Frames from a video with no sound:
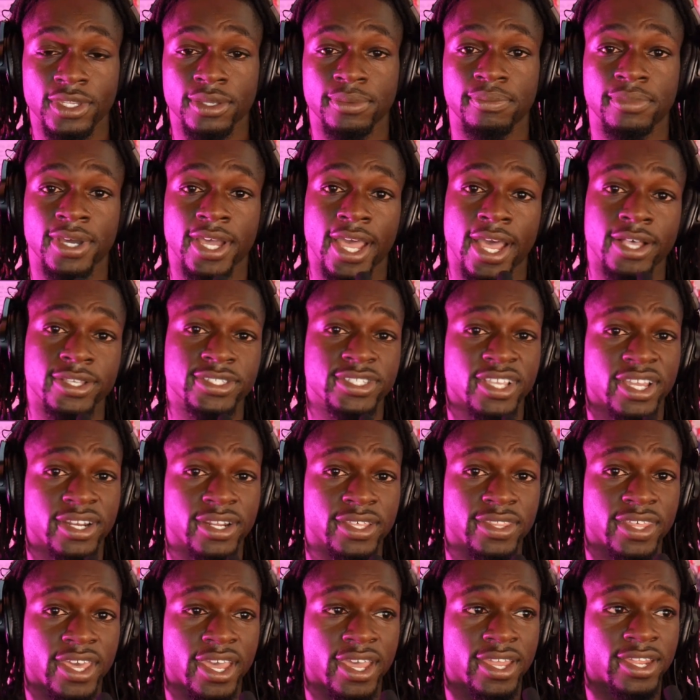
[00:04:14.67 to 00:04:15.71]
But outside
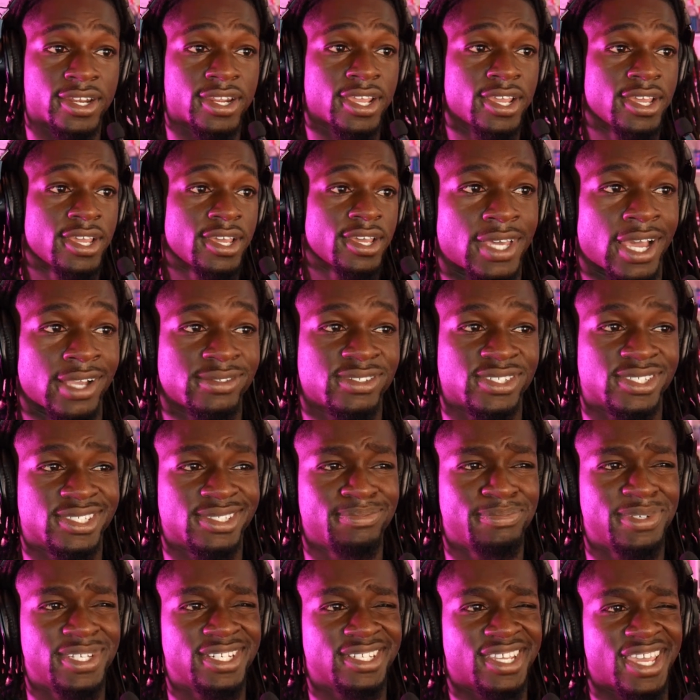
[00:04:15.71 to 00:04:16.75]
of that, I've
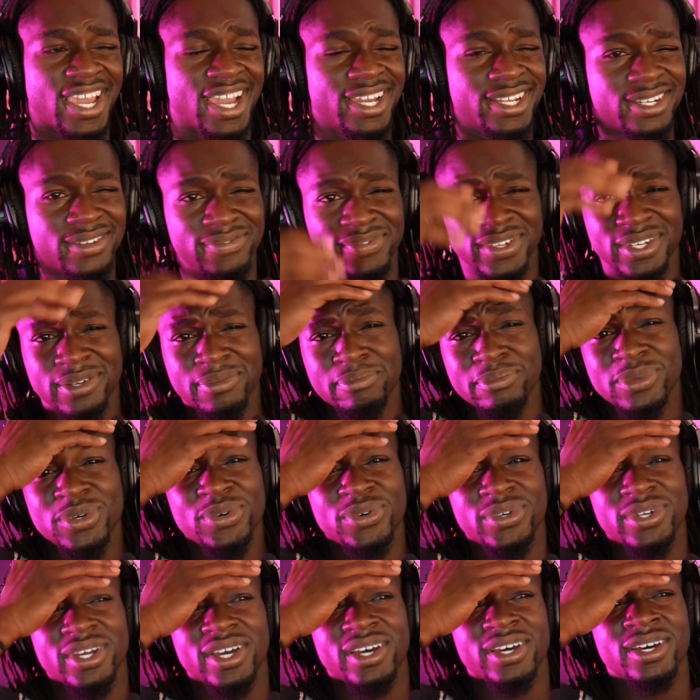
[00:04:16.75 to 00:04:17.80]
just been kind of in the
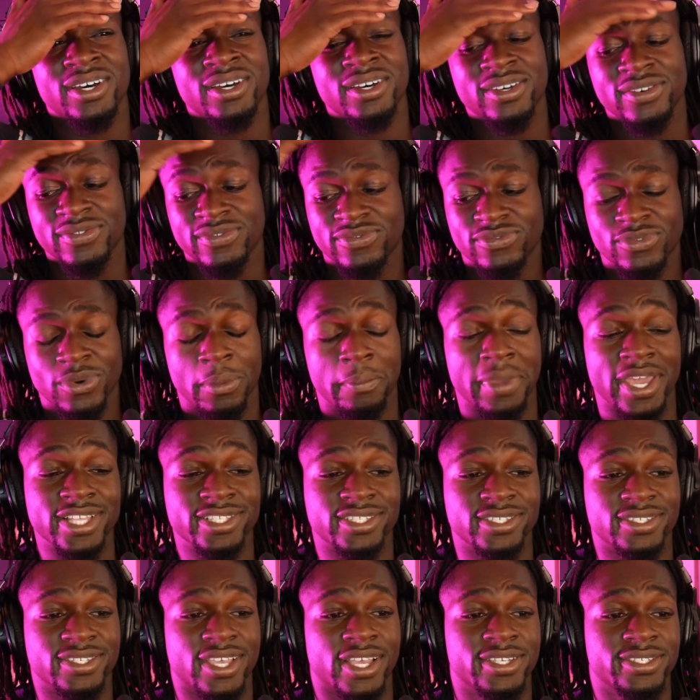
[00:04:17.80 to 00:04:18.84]
mood of
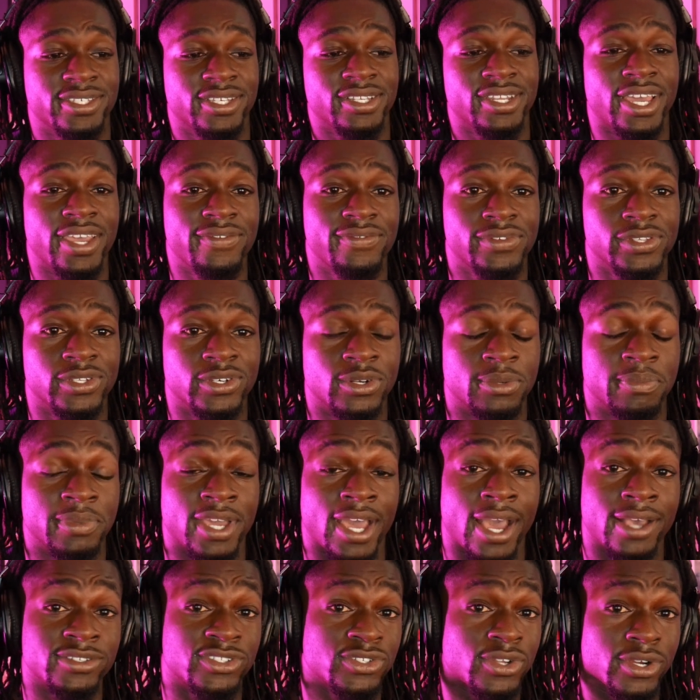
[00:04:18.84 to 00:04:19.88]
romanticizing life a little bit.
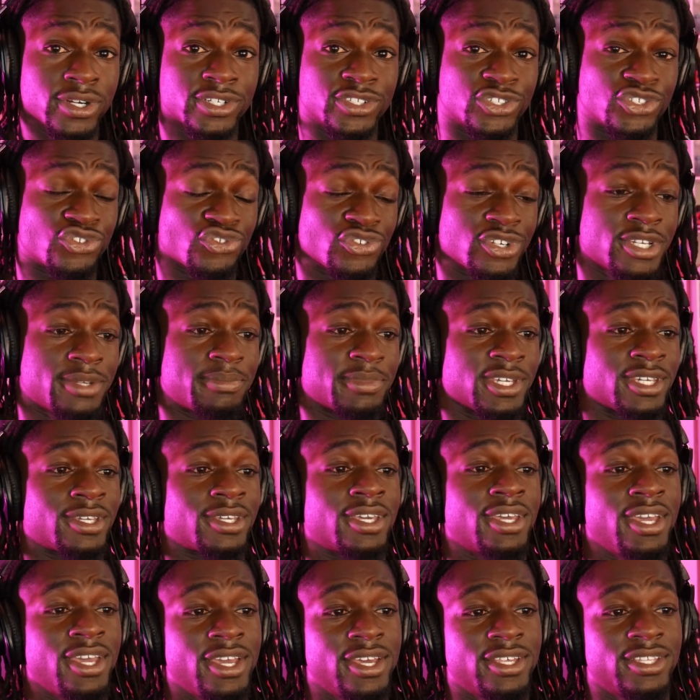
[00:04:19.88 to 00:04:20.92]
I started
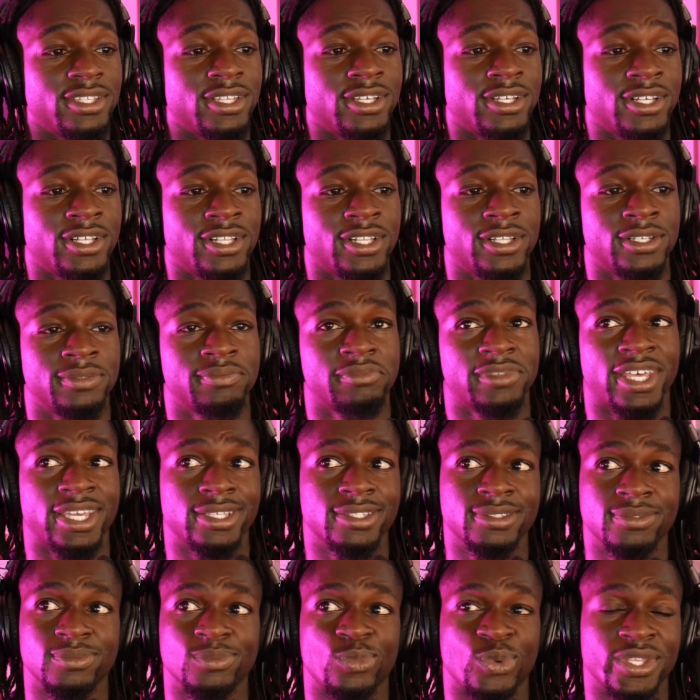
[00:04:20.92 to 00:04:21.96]
streaming the
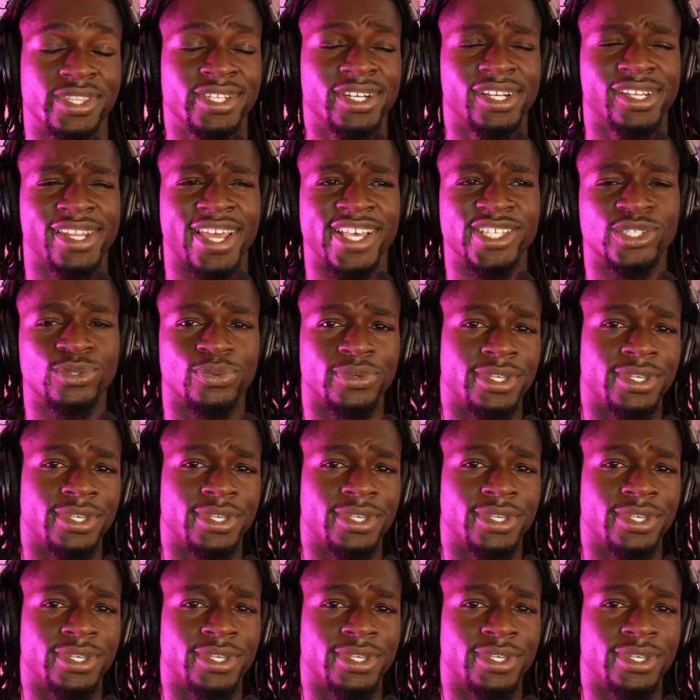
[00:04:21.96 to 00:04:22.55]
like within the last